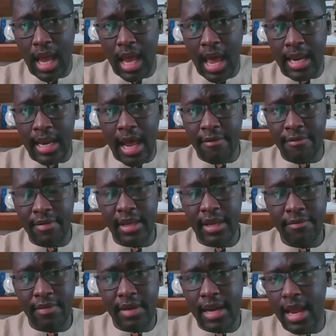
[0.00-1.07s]
And I think
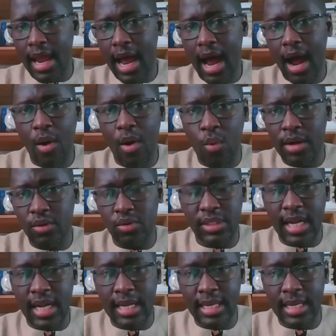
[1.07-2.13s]
if they want to
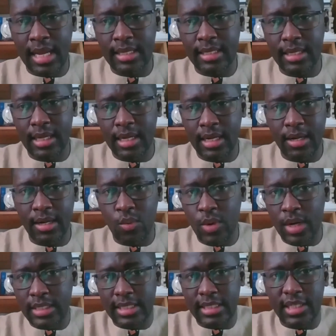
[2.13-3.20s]
shine, that
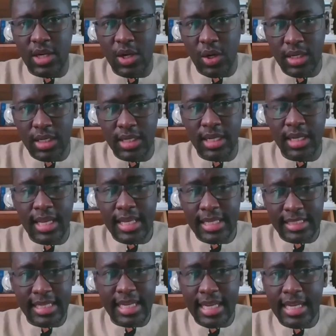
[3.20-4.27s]
what is called
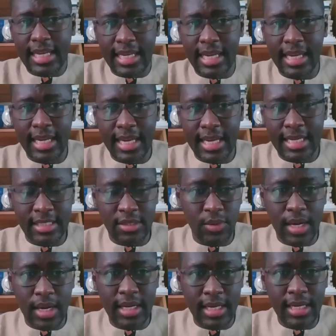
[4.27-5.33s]
delinking is
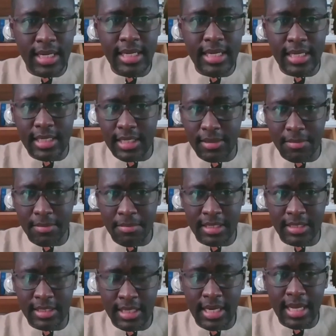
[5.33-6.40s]
really needed.
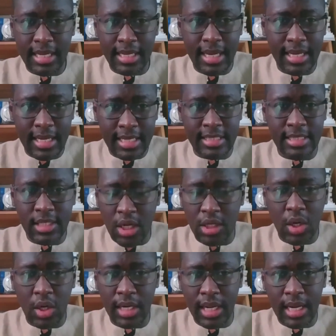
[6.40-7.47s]
But delinking is not
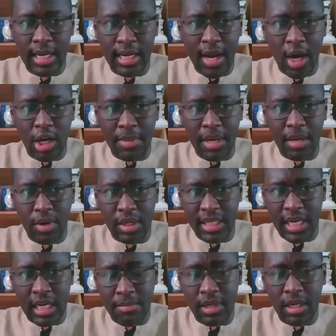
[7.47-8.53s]
only an economic
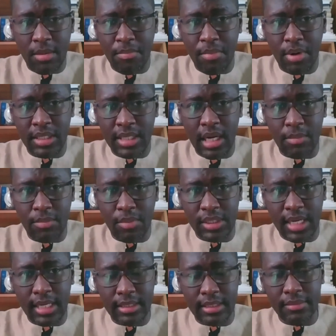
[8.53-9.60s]
project, but a political project.